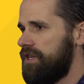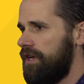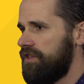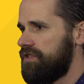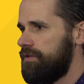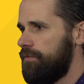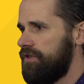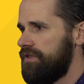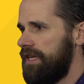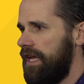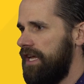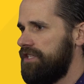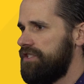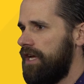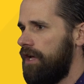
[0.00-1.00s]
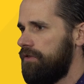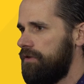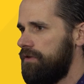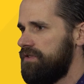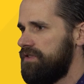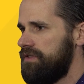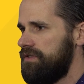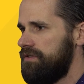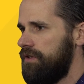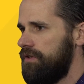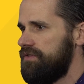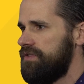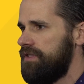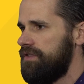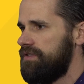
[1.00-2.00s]
customers age out
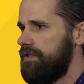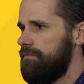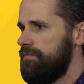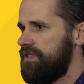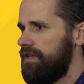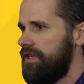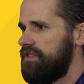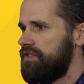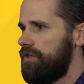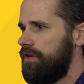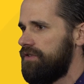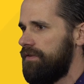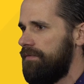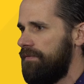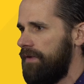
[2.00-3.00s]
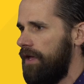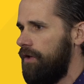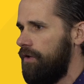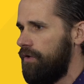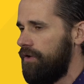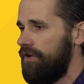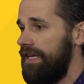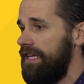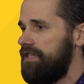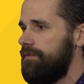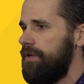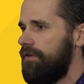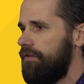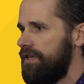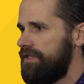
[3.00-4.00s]
those systems and they start to fail or need to
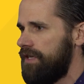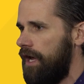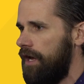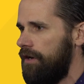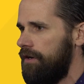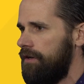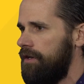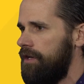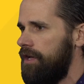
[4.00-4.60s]
be retired,